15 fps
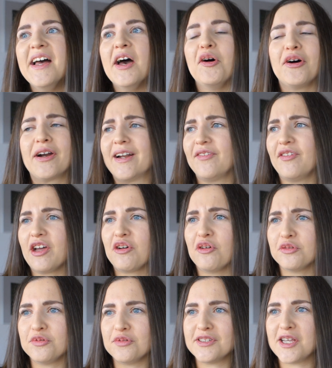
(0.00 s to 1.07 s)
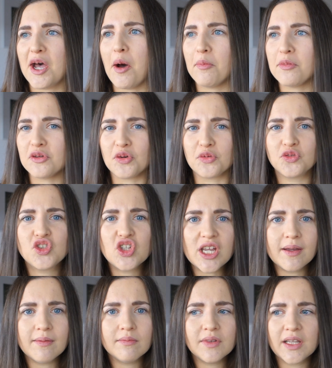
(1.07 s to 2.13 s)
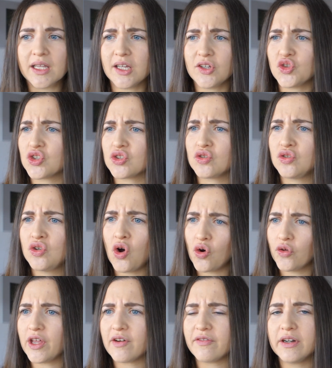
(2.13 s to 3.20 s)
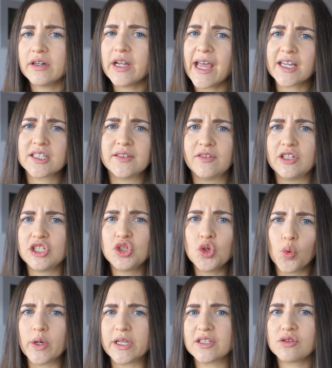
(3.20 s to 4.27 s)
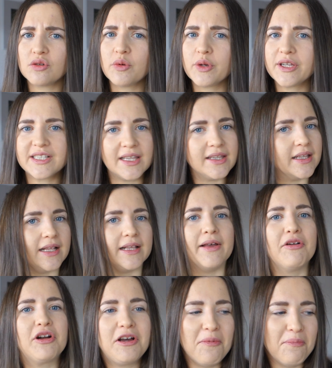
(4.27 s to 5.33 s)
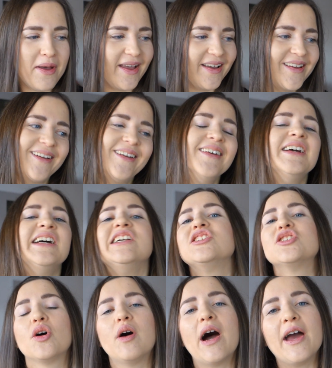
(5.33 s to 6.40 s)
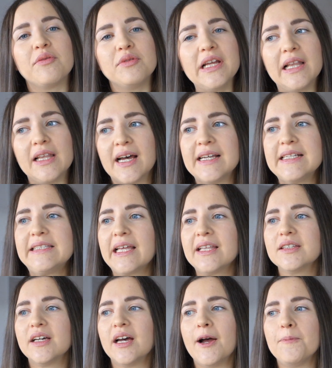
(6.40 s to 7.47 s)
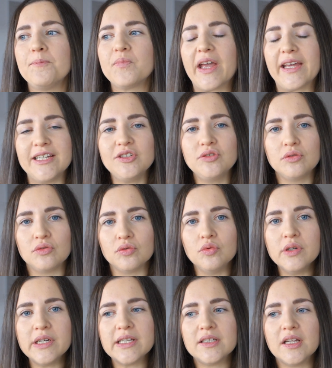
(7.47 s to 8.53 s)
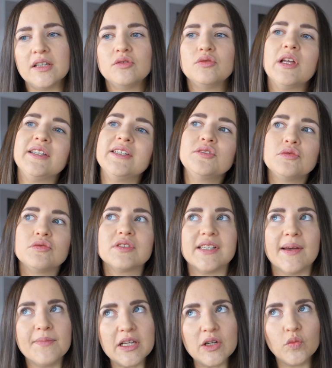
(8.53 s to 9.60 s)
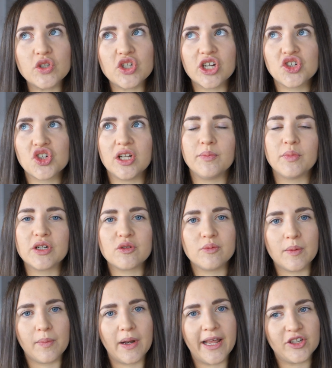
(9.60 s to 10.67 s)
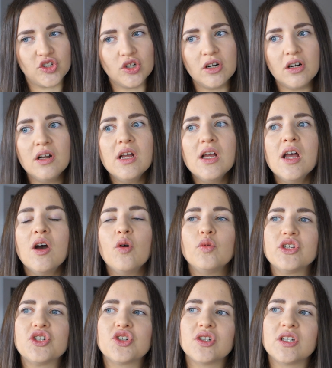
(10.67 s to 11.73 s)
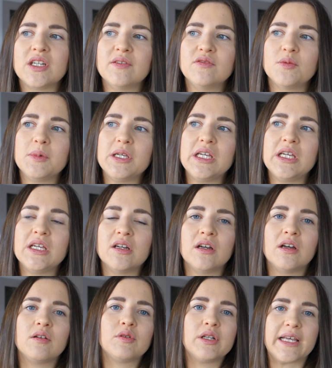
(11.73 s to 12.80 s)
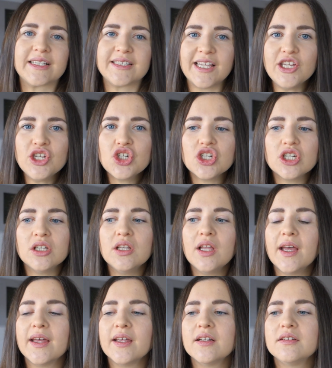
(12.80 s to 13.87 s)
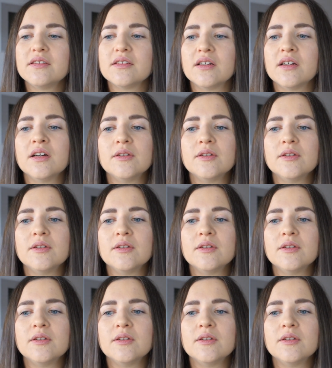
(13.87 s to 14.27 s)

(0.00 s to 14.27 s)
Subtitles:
Or if I go to some, gym, then I just go there very actively 2 weeks, 3 weeks, and then I never come back. So I realized that I need to do it, and I need to do something which actually brings me pleasure, which gives me relaxation and